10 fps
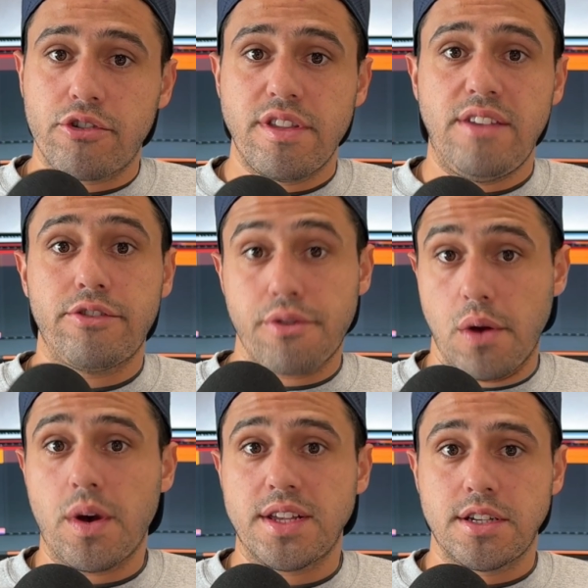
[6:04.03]
these 3
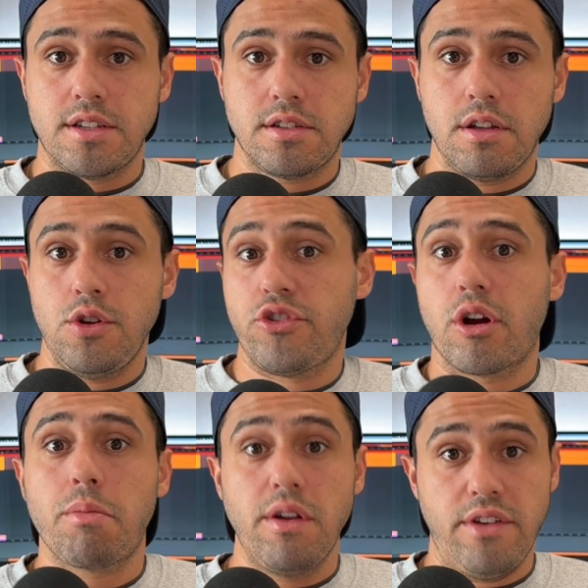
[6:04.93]
questions using
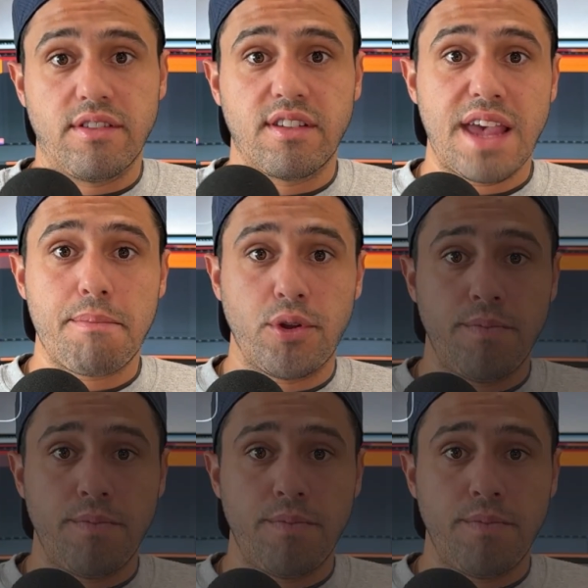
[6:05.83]
our previous example.